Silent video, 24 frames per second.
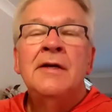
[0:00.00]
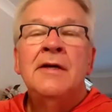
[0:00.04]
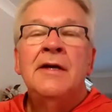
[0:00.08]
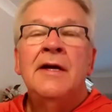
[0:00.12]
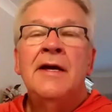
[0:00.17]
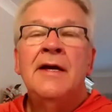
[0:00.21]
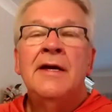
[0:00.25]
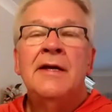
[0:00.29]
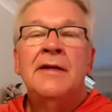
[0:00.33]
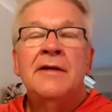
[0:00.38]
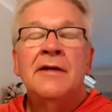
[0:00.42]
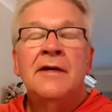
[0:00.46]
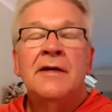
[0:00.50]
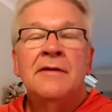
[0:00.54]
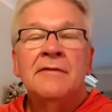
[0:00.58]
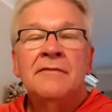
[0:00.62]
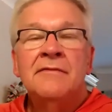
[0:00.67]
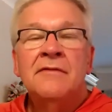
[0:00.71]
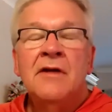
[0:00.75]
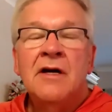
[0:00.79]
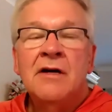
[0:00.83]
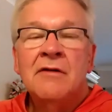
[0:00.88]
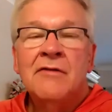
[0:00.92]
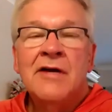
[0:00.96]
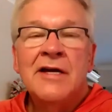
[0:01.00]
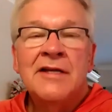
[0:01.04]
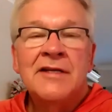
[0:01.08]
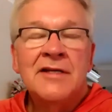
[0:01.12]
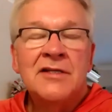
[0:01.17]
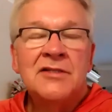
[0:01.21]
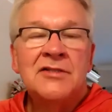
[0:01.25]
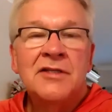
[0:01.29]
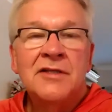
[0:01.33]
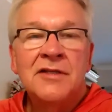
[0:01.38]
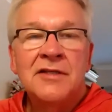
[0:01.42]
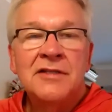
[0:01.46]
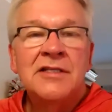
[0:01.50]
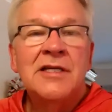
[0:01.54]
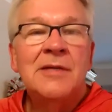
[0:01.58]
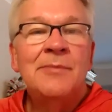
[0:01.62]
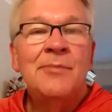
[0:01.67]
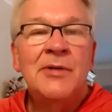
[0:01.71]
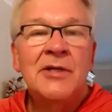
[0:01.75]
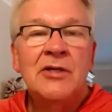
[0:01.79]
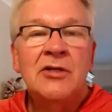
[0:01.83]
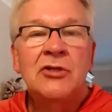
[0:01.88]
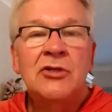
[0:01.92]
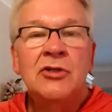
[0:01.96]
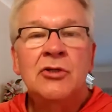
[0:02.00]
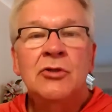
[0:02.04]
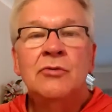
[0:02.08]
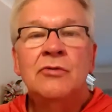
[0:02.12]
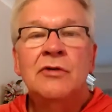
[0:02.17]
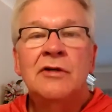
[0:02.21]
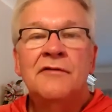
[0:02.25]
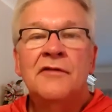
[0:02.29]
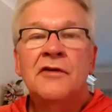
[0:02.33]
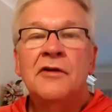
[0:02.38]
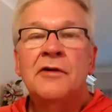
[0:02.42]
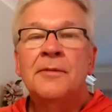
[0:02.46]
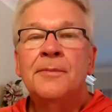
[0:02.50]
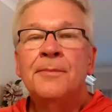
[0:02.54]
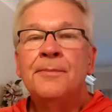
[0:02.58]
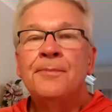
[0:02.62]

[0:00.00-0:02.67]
and right next to the Tippecanoe River.